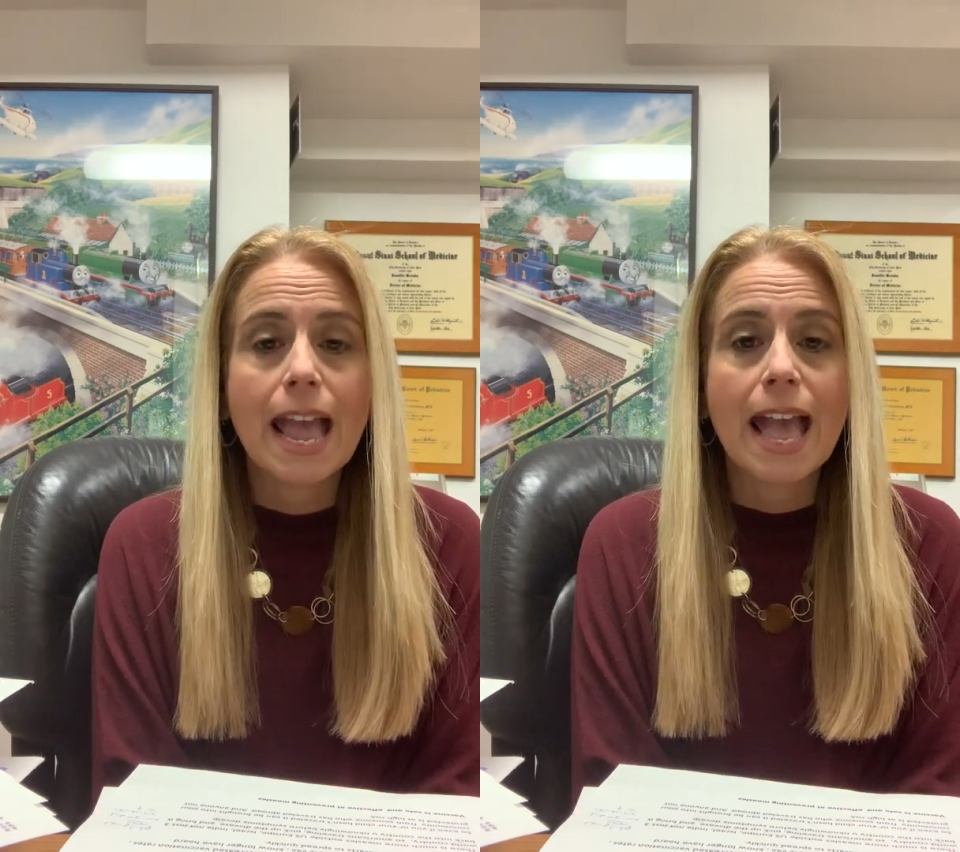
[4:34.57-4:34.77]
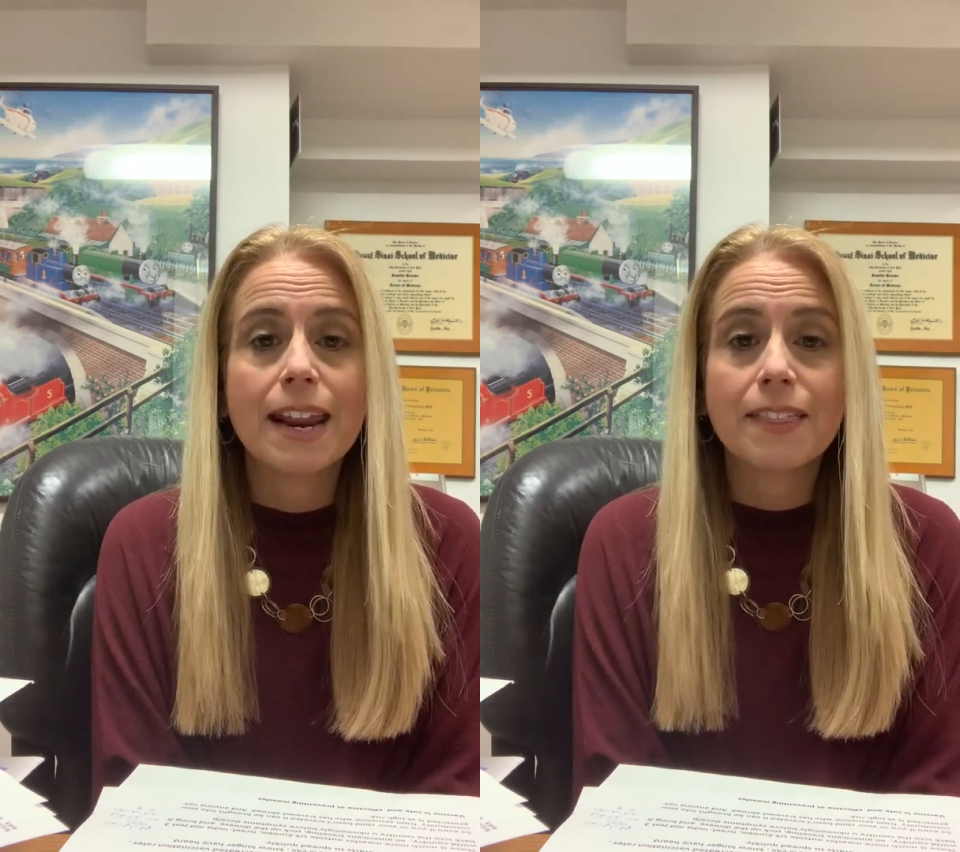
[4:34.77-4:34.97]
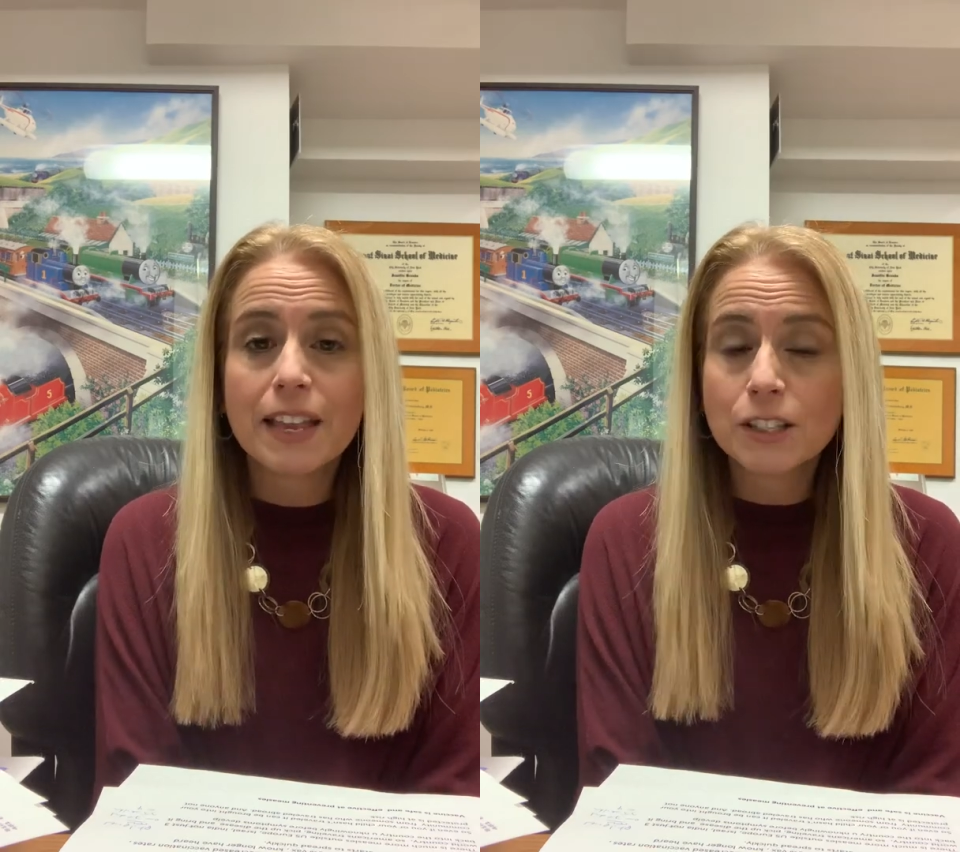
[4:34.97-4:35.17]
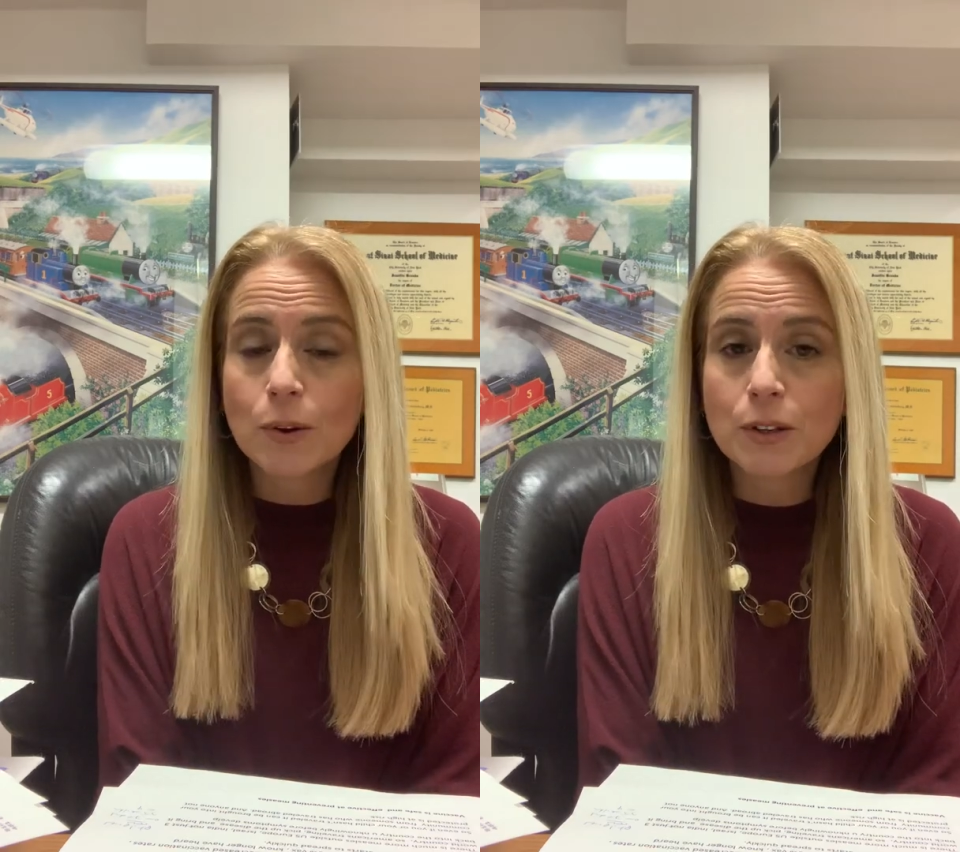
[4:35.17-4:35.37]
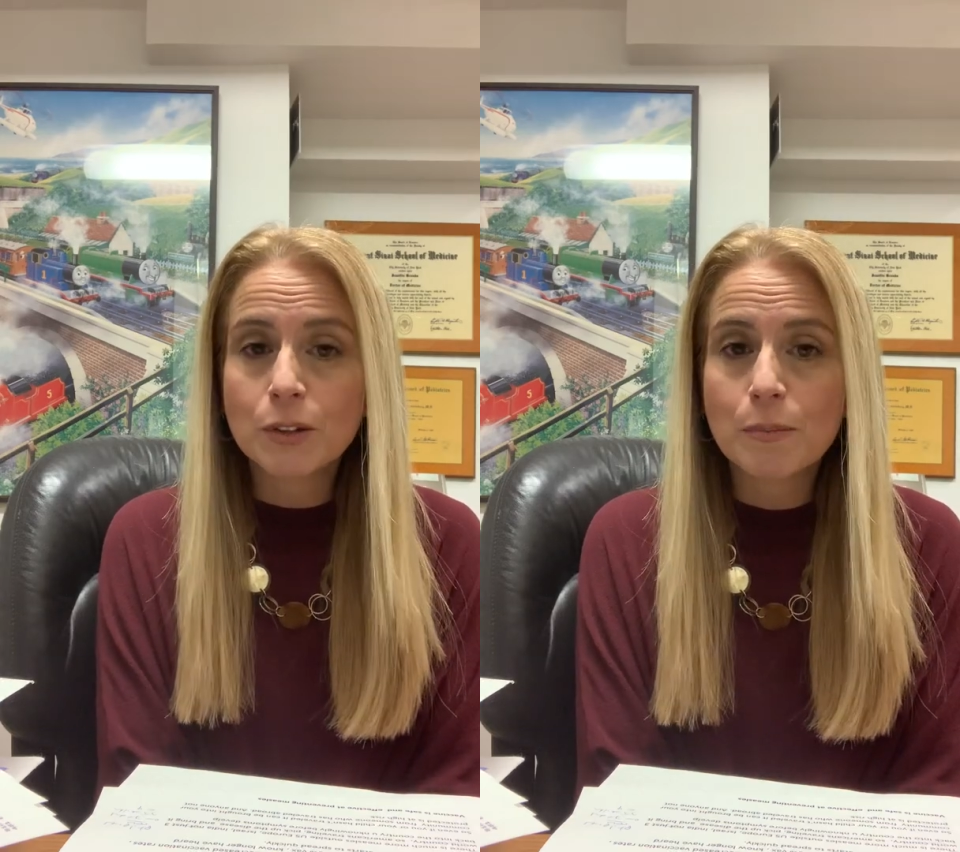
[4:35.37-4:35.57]
And I think it's
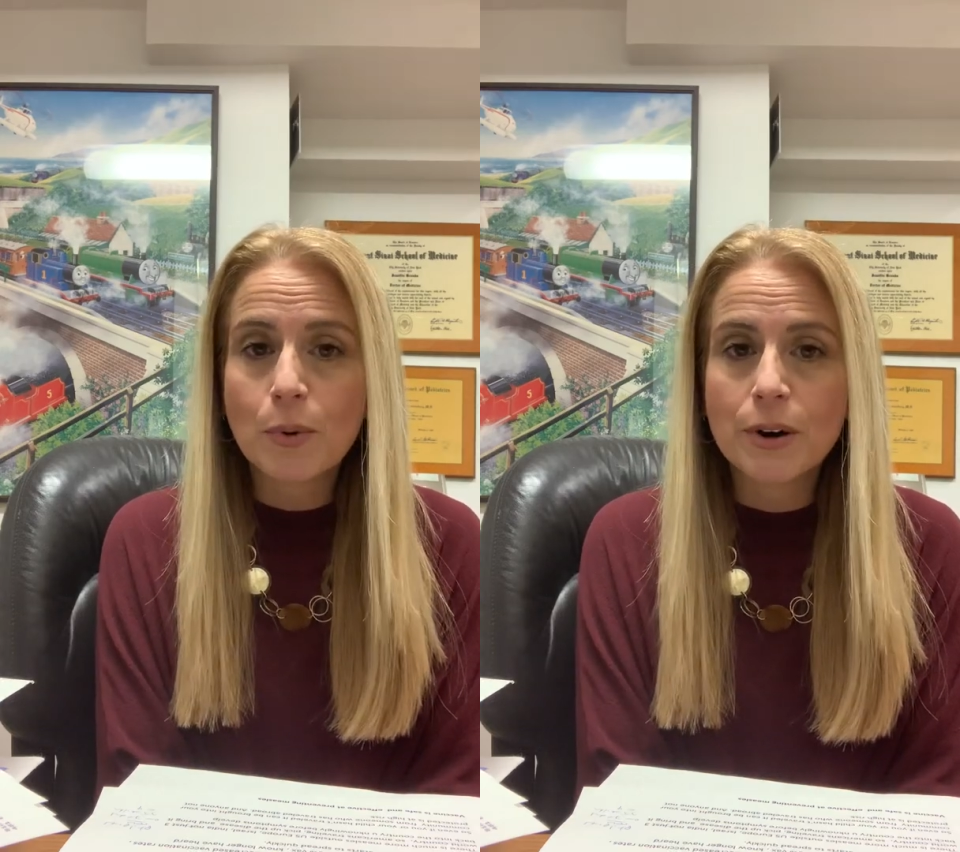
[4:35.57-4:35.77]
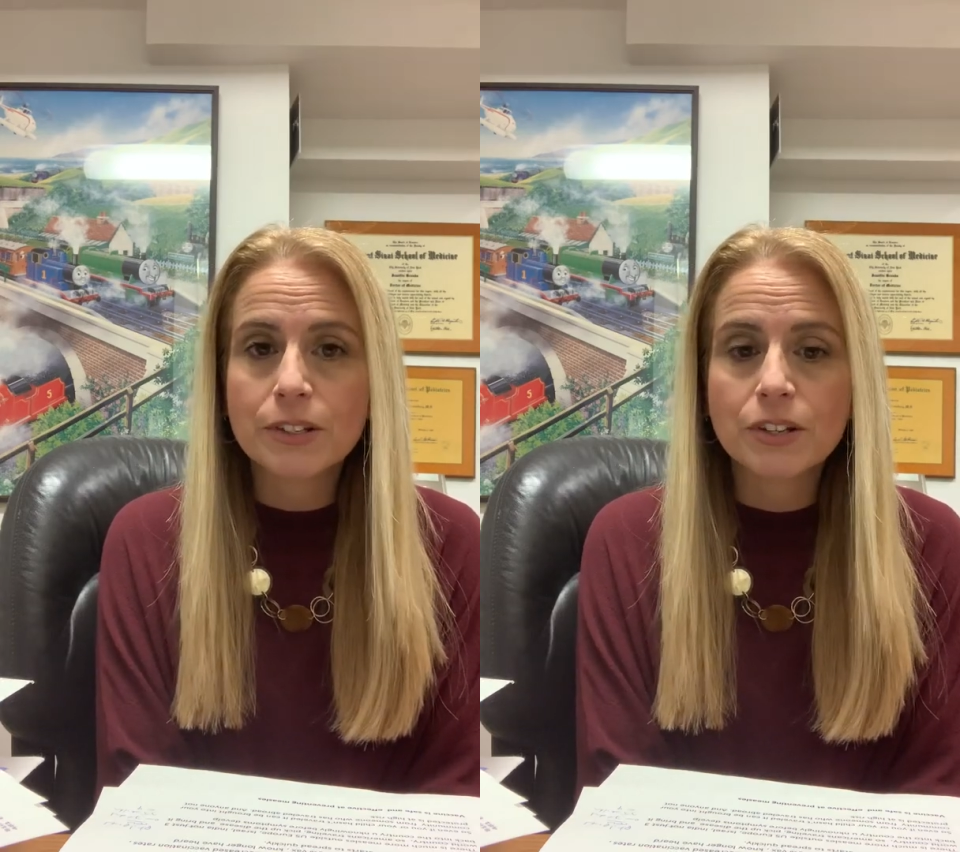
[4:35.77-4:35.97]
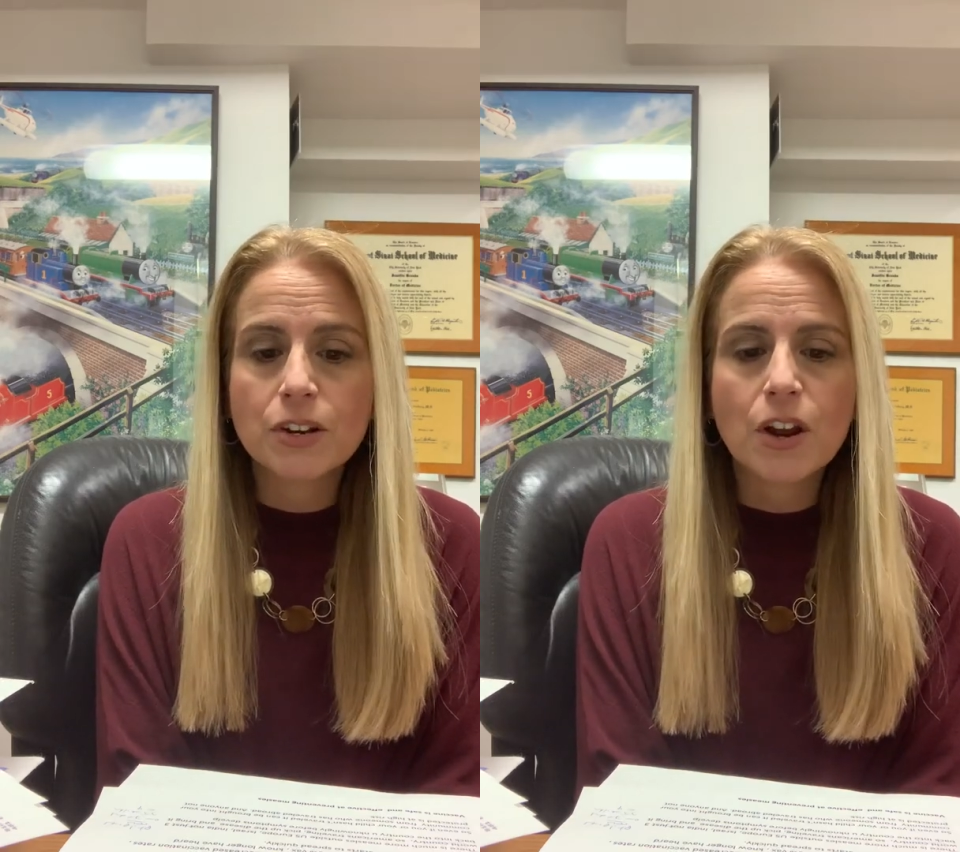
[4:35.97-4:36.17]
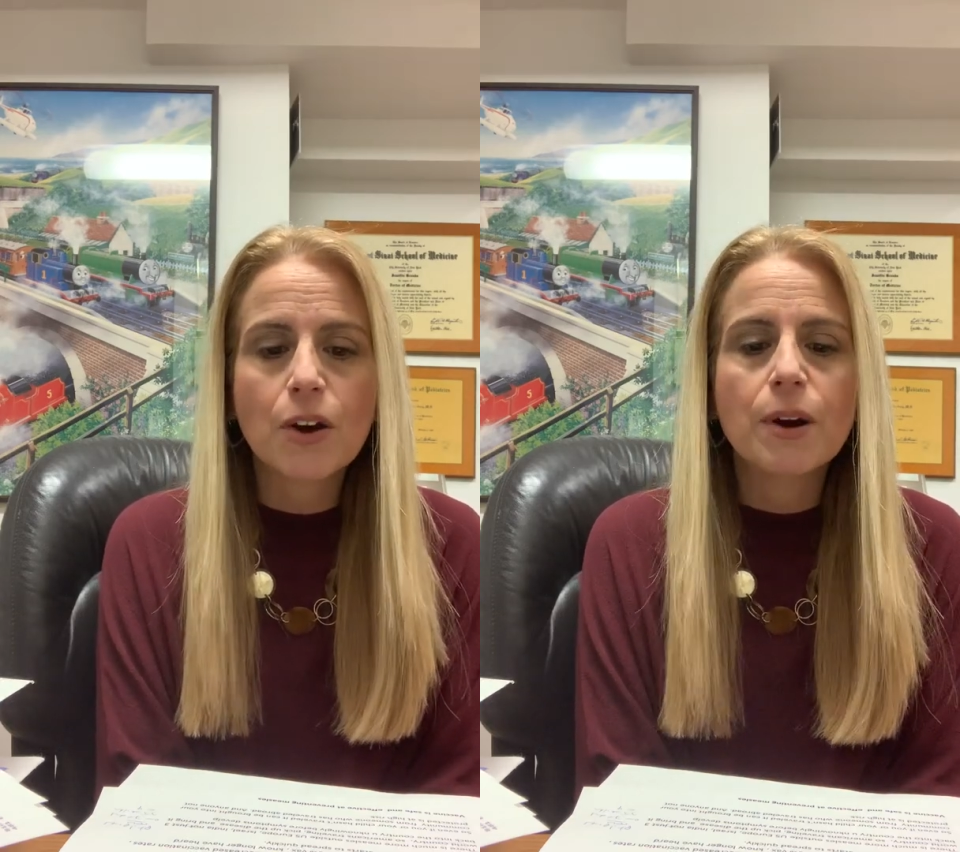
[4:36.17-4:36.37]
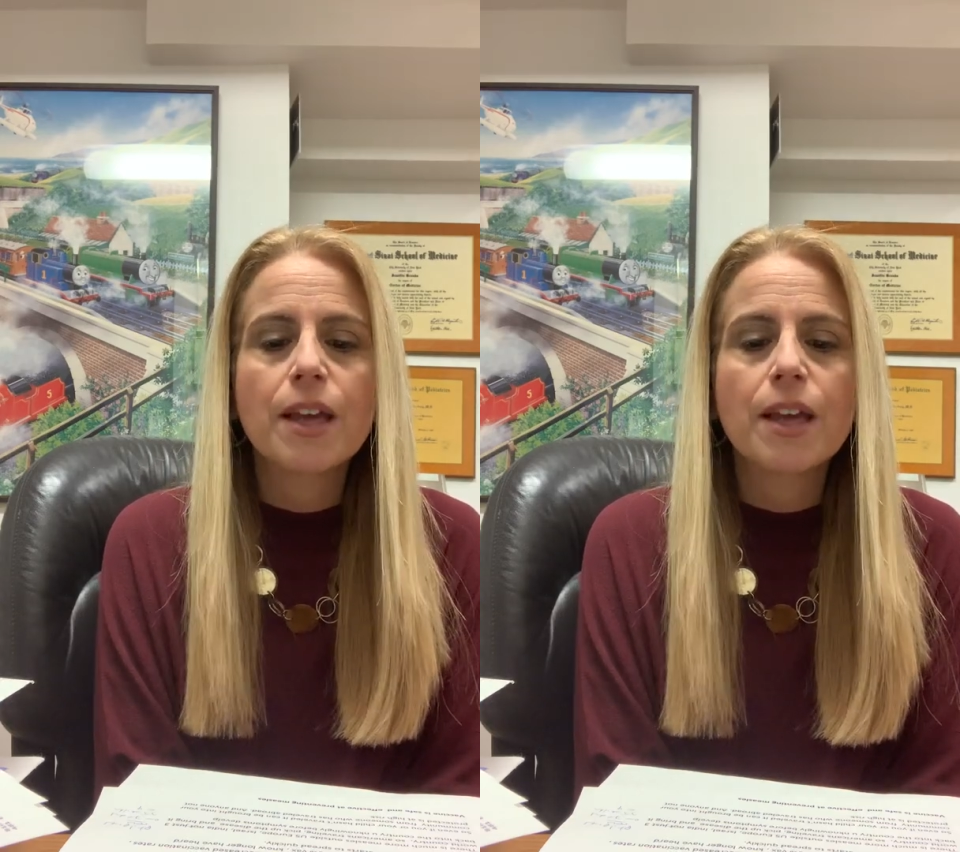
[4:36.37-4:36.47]
also important to know